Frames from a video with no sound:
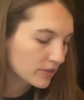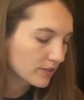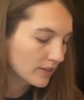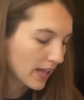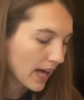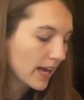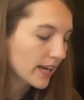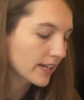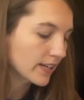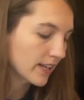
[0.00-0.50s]

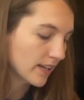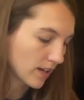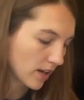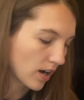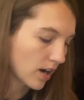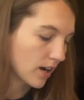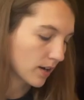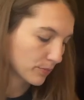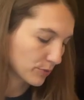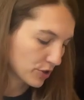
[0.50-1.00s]
lining
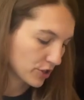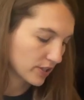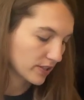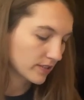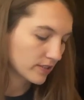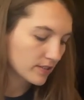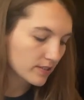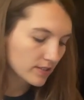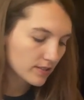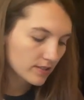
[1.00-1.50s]

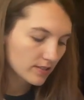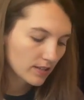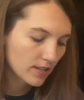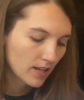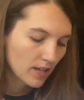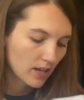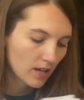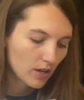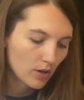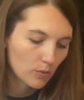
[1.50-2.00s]
options
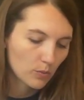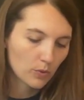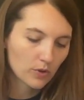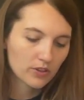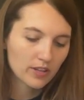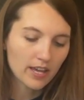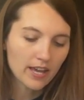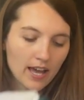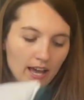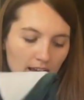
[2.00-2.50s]
where
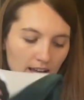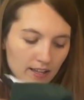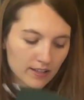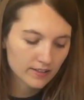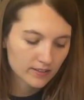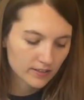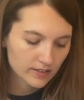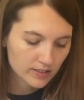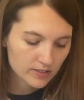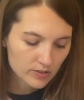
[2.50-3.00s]
they
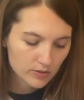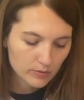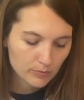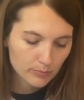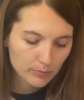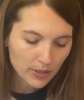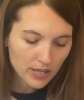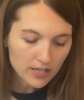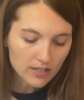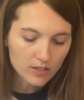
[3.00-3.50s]
had this
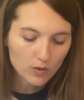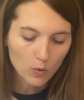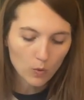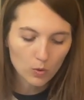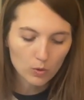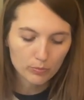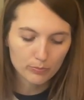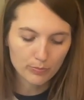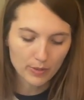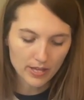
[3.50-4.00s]
big
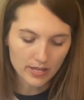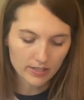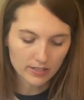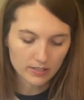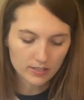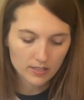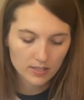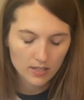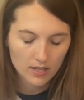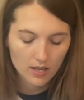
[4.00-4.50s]
old
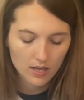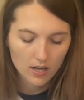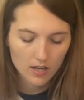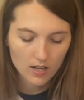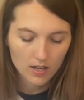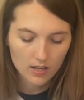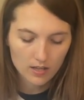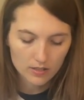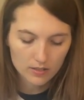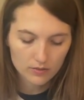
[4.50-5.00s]
bin
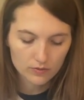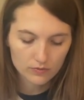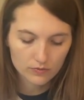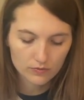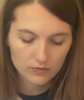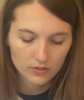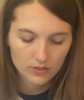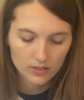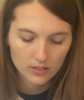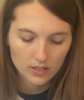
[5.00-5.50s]

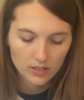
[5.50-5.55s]
of,